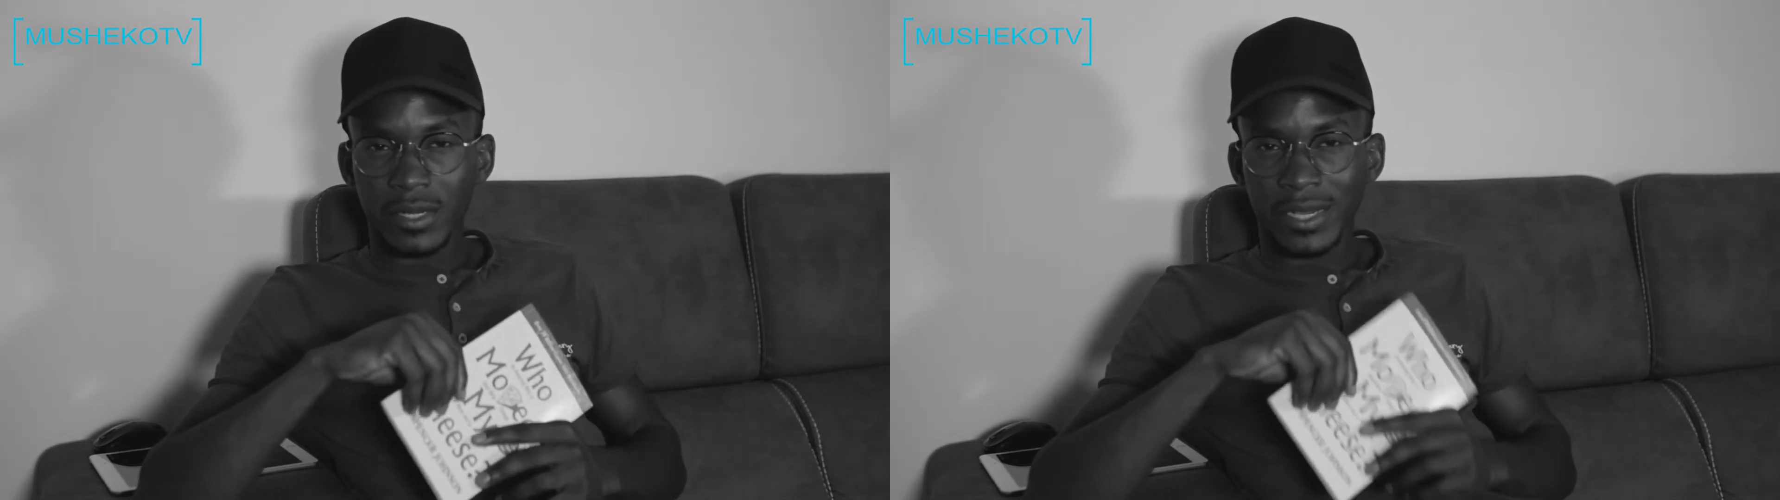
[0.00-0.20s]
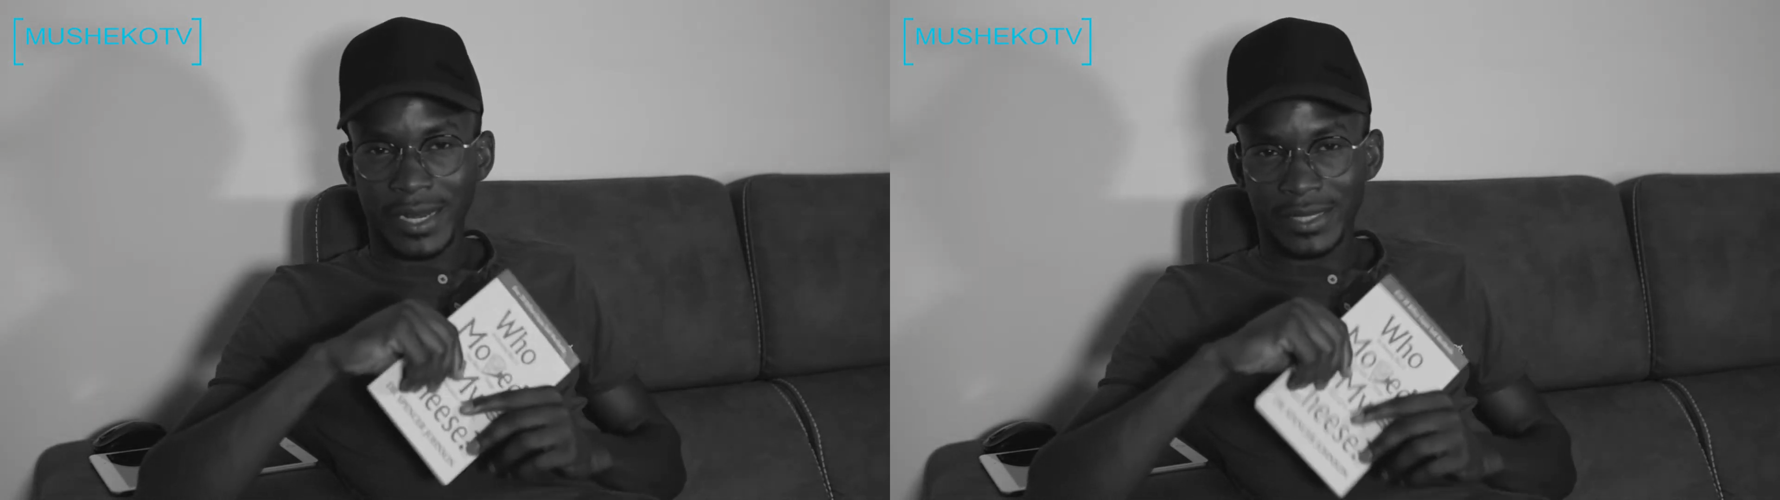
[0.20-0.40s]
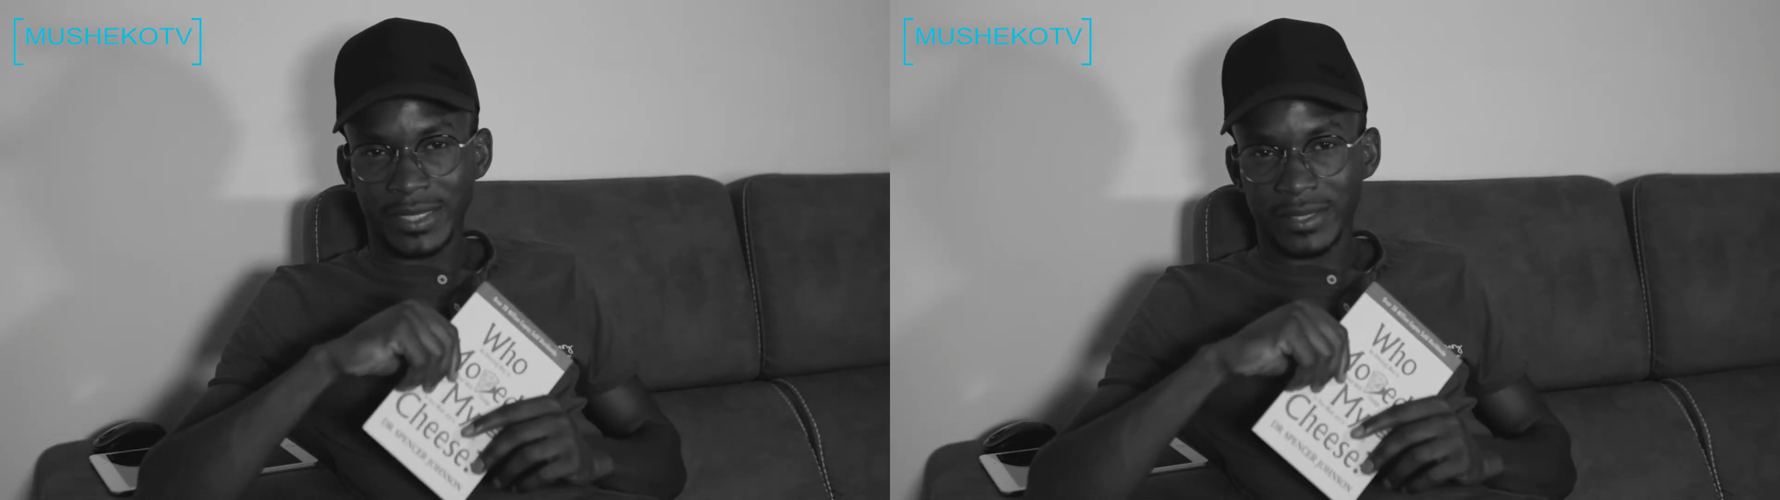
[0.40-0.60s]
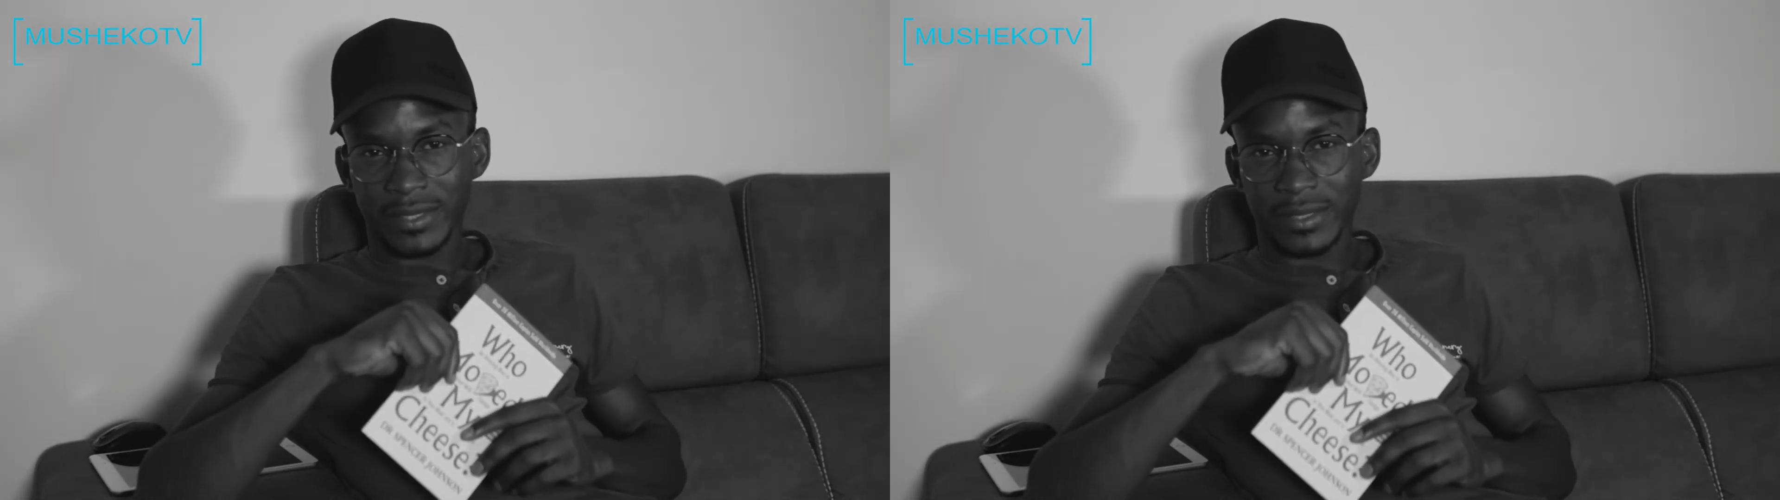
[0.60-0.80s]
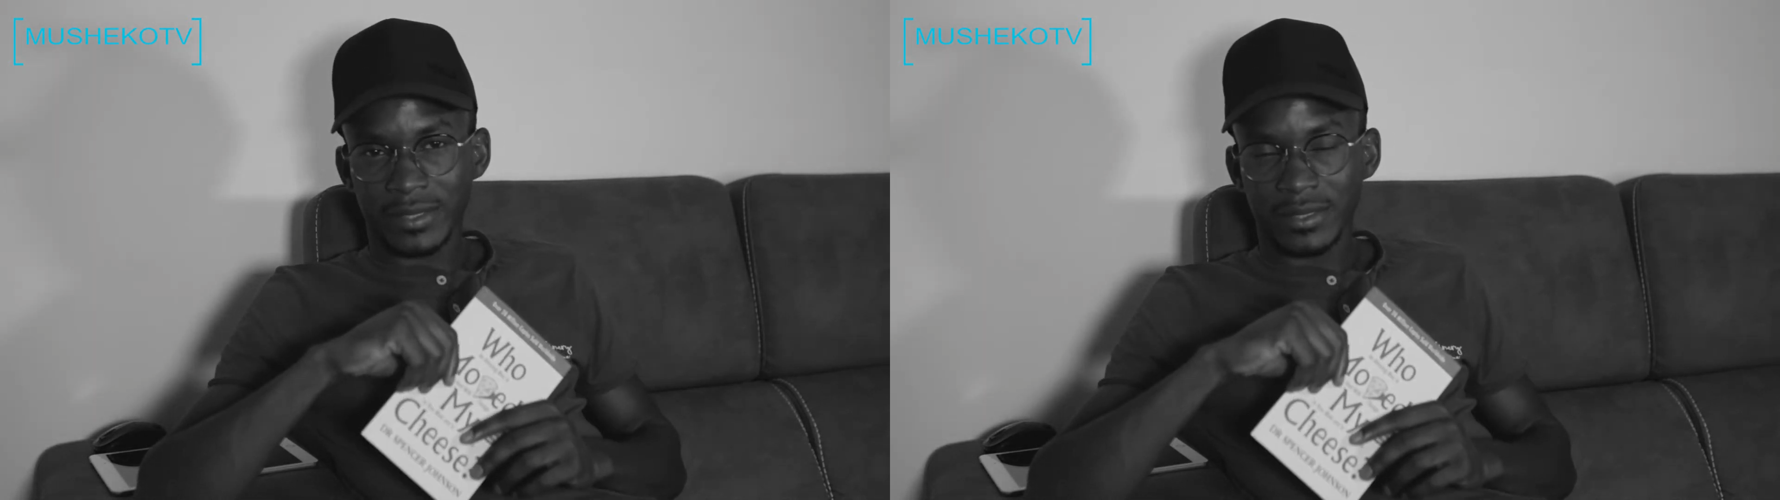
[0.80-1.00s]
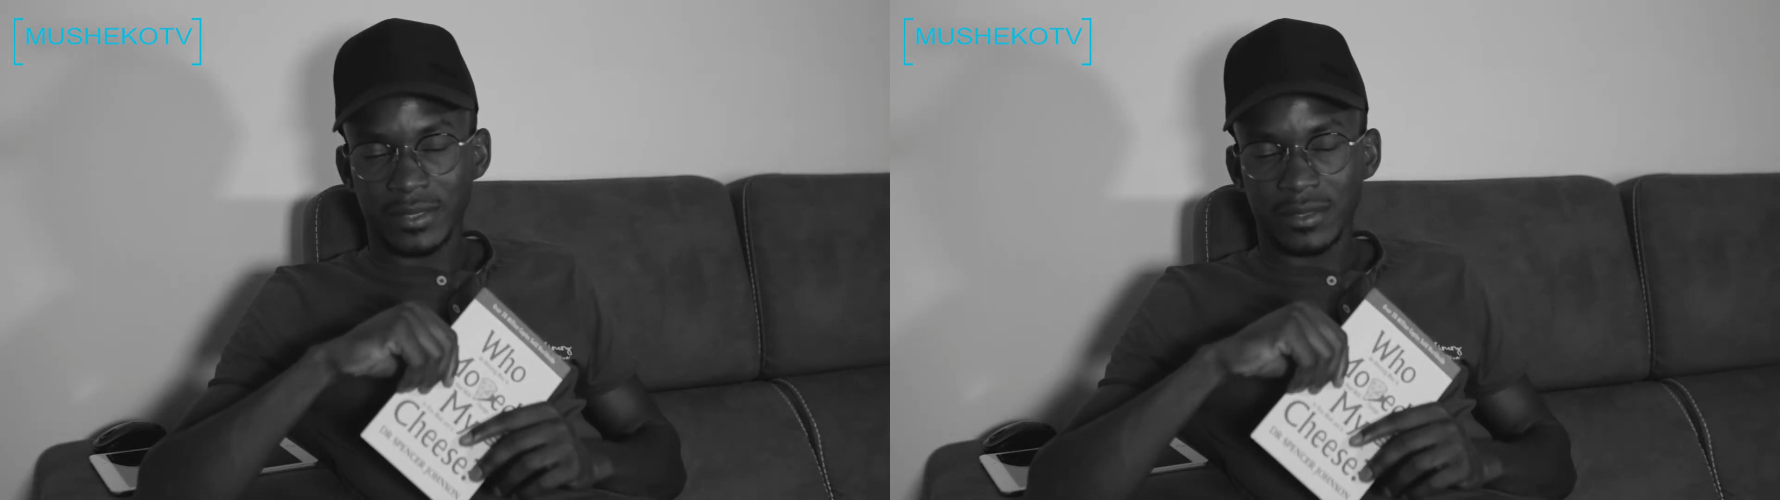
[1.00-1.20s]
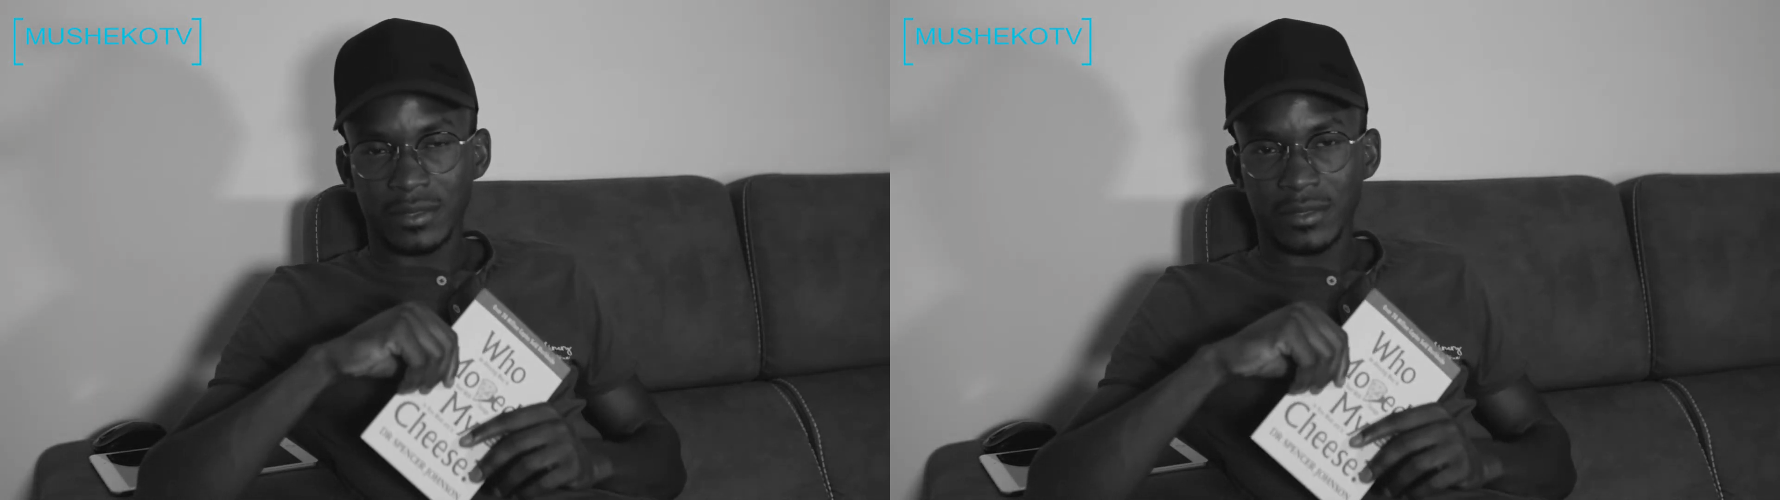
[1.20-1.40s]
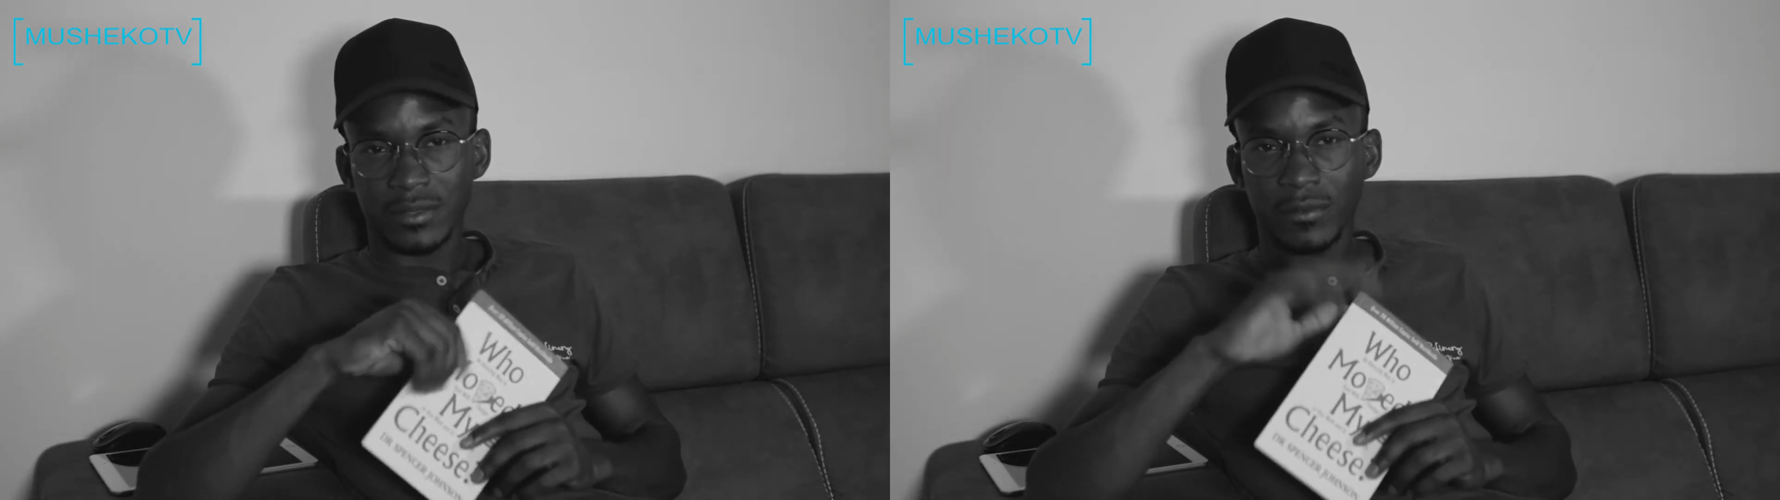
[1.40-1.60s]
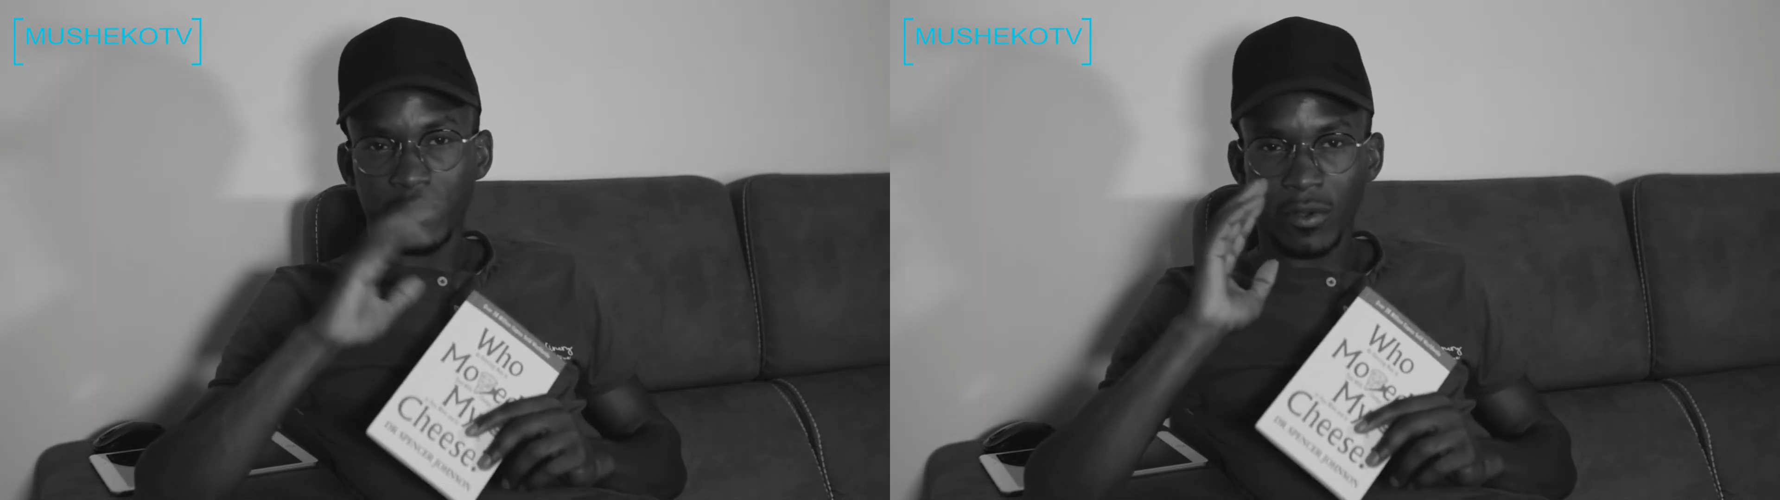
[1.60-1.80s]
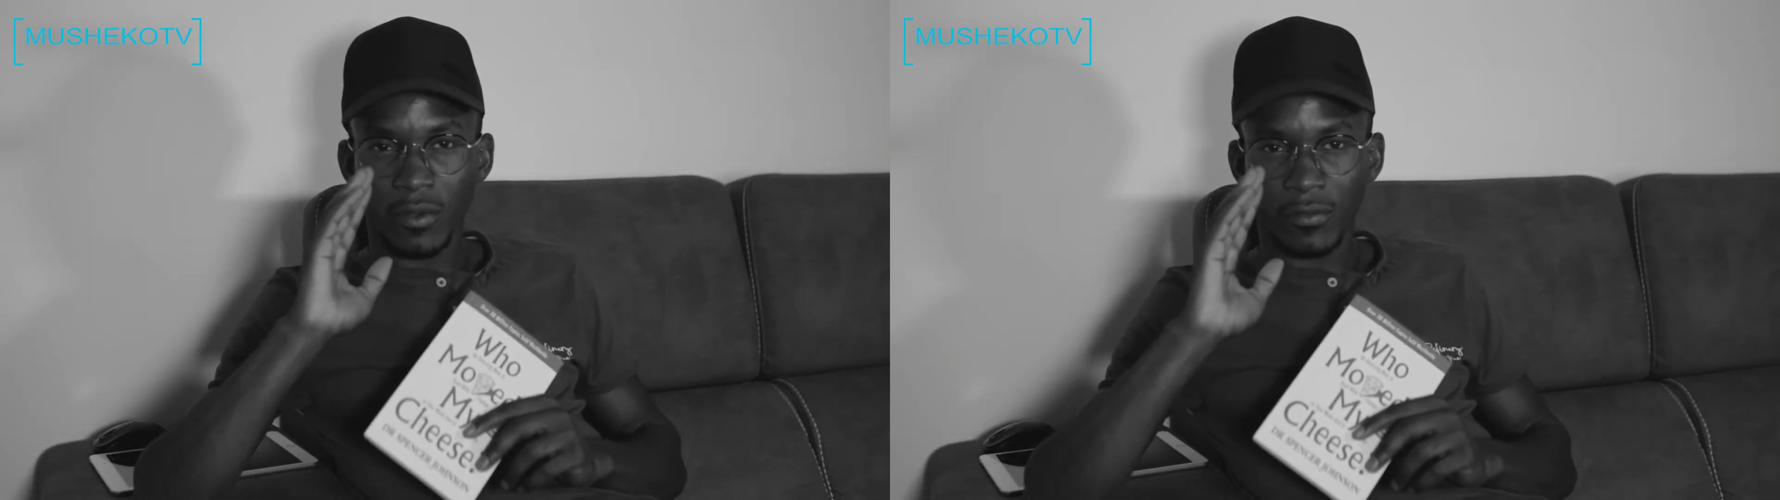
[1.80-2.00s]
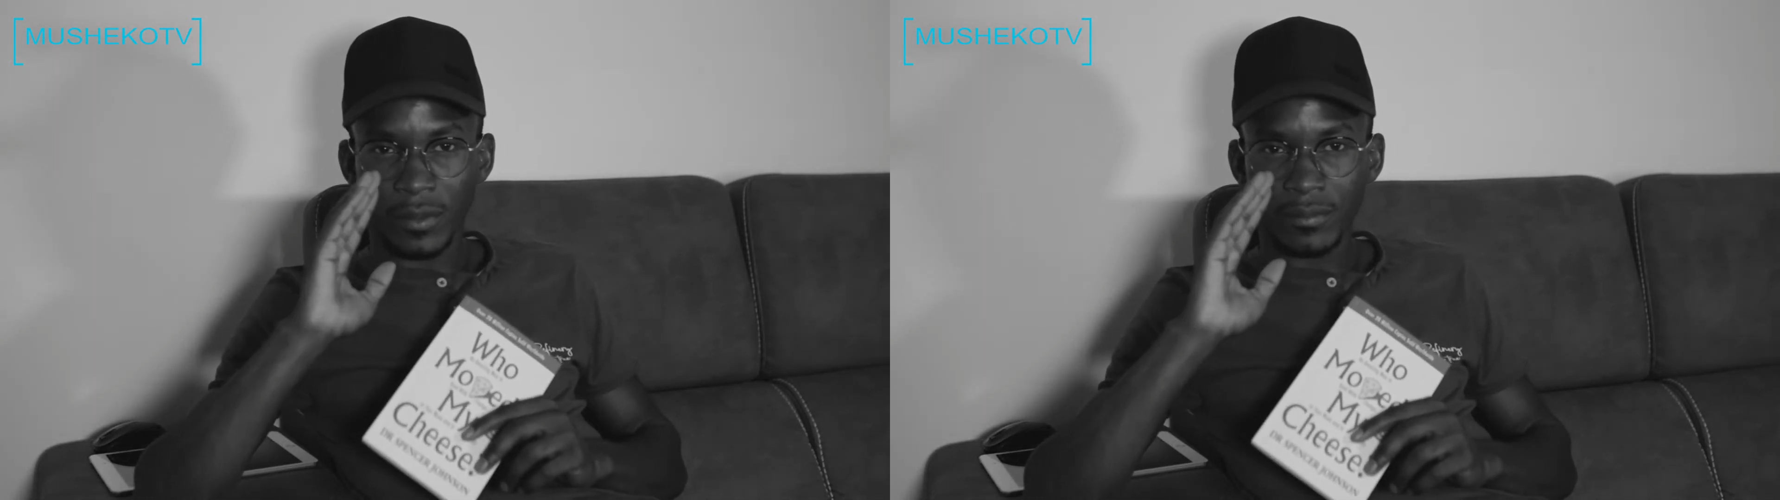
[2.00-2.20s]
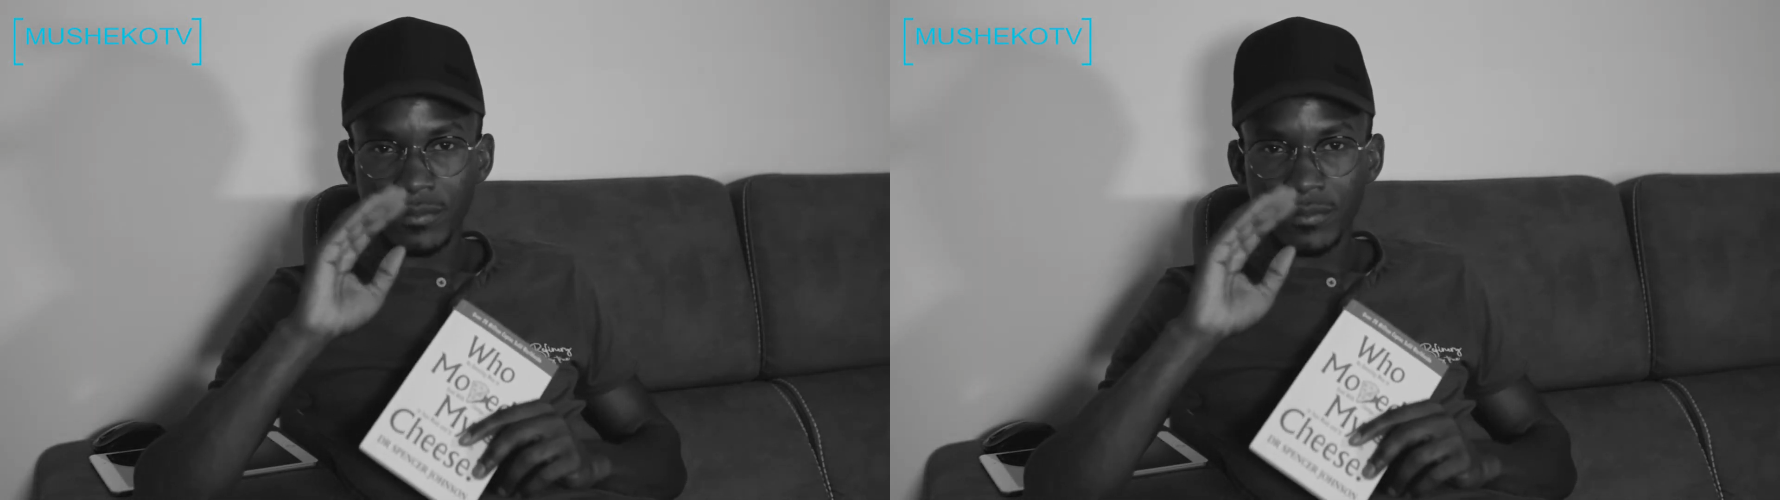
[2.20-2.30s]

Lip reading: characters, 4 of them.